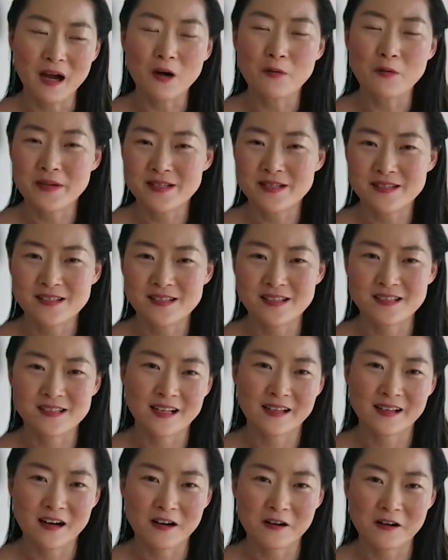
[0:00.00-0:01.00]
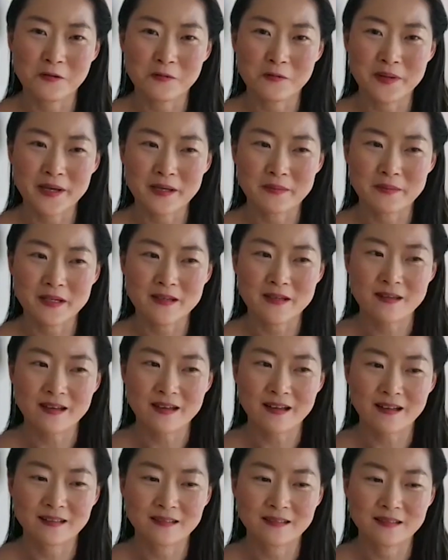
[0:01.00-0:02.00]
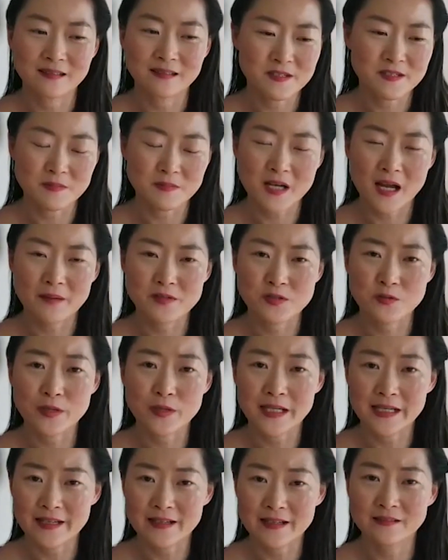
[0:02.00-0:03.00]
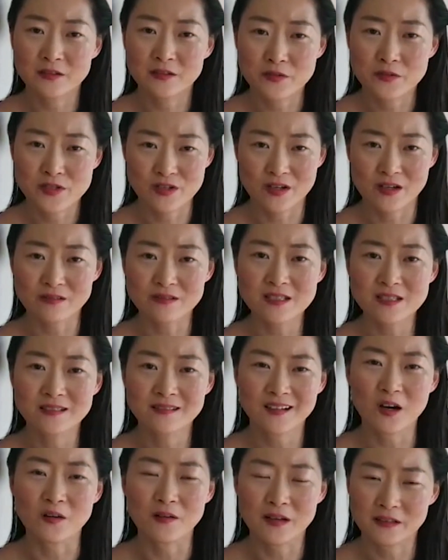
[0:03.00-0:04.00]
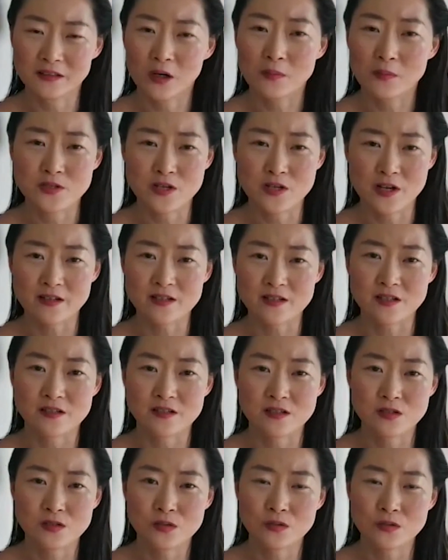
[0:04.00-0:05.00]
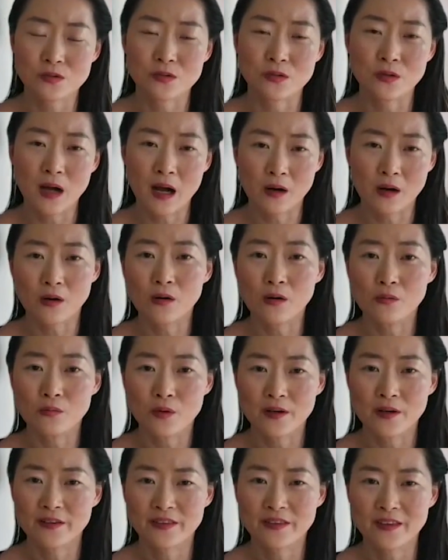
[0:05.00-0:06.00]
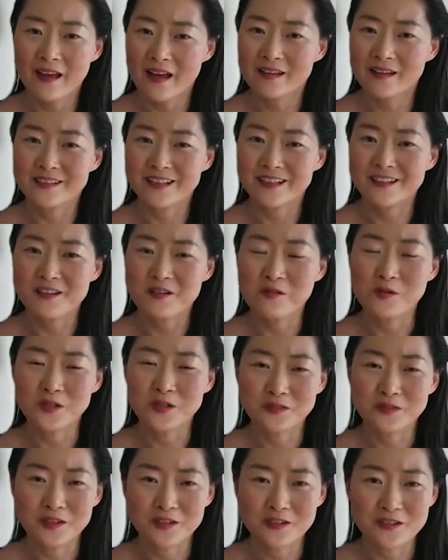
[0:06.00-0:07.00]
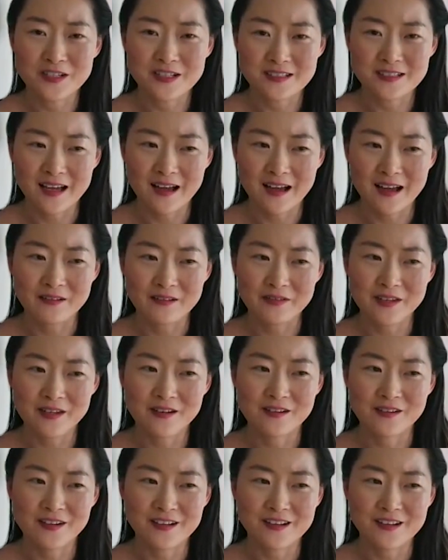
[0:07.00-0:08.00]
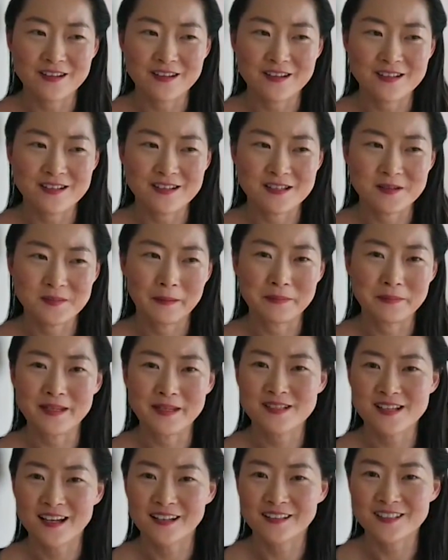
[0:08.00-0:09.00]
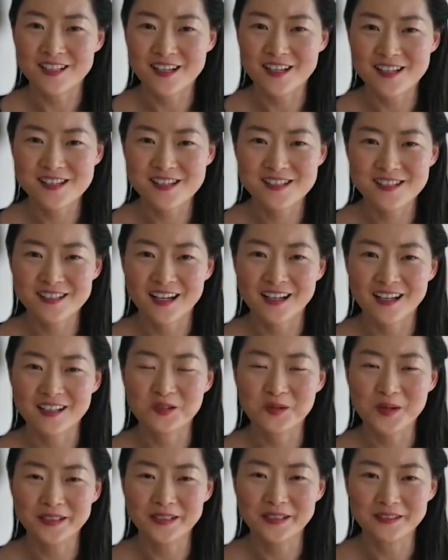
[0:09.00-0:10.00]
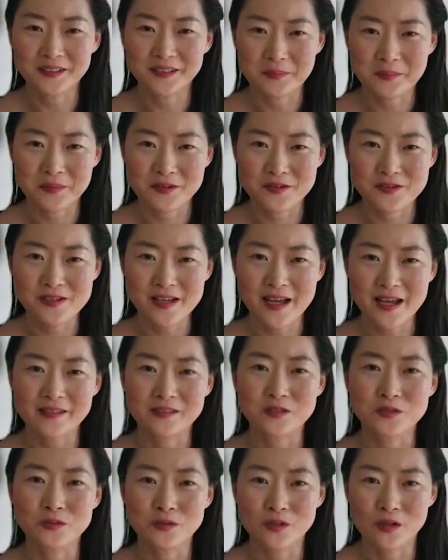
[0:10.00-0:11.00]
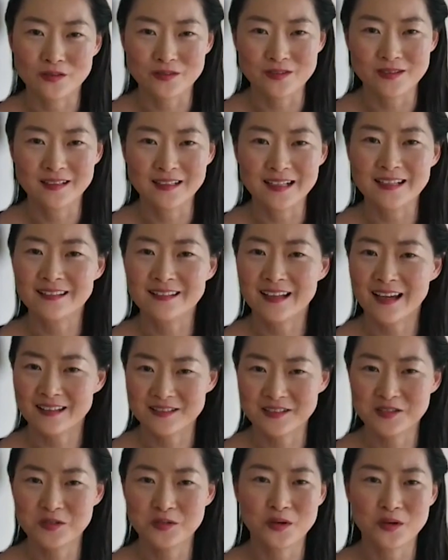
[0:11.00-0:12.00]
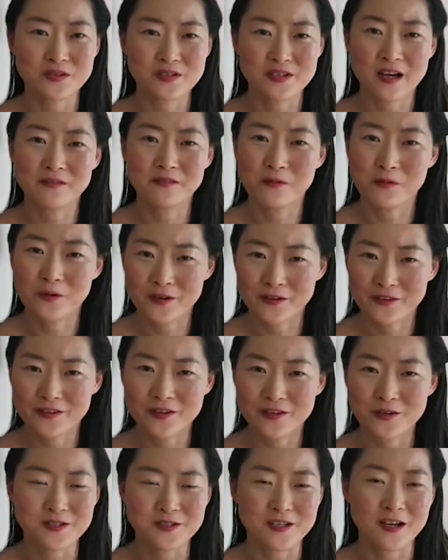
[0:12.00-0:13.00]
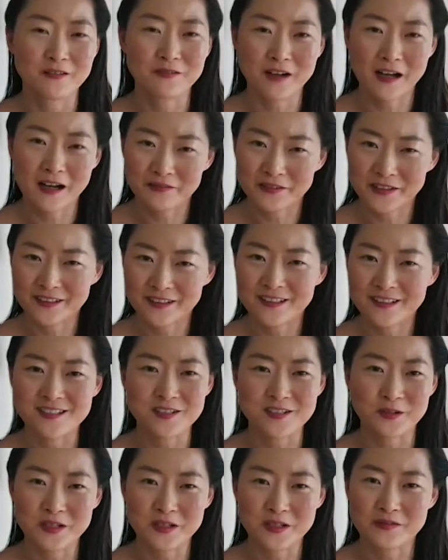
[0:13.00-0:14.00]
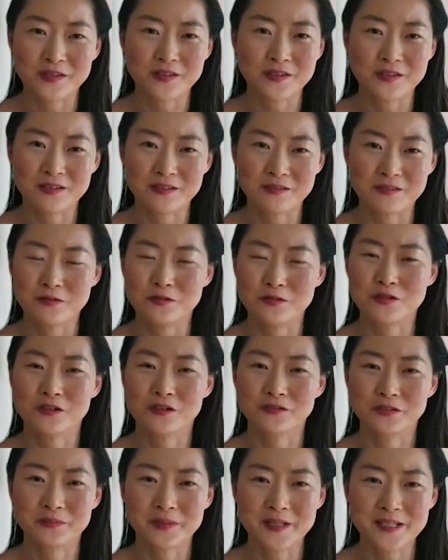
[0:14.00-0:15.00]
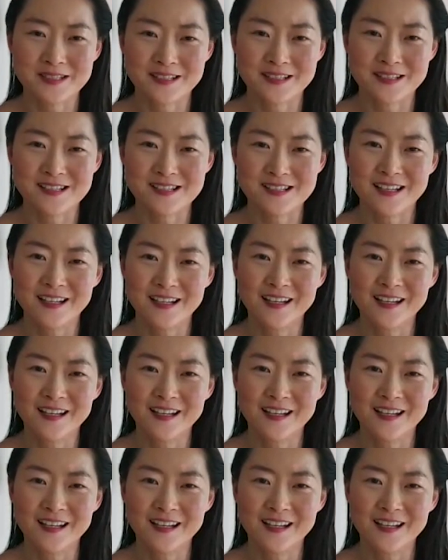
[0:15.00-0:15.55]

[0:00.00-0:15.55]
Our business is like our own baby. And sometimes we link the results and objections to our own worth. And I think one of the learnings I have here is be a scientist and look at the numbers and do not link that to your self-worth, your self-confidence, or even the future of the business.